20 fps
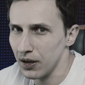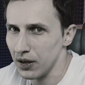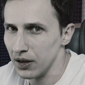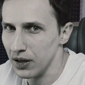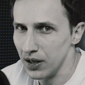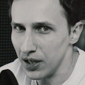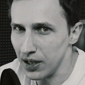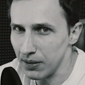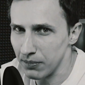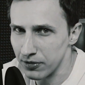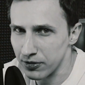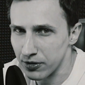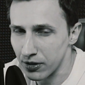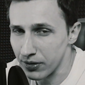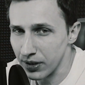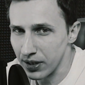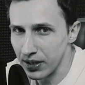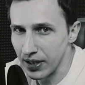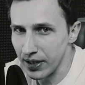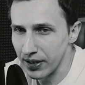I'm sorry,
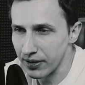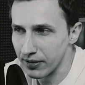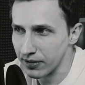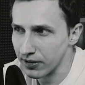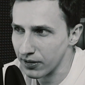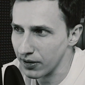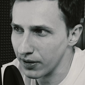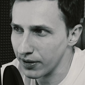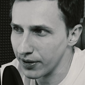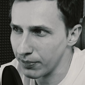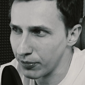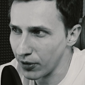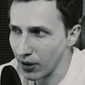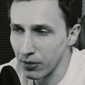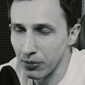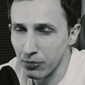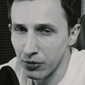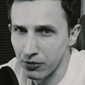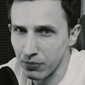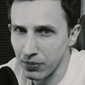guys. The
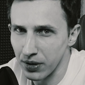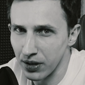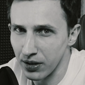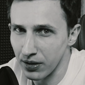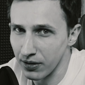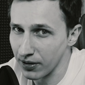problem with me is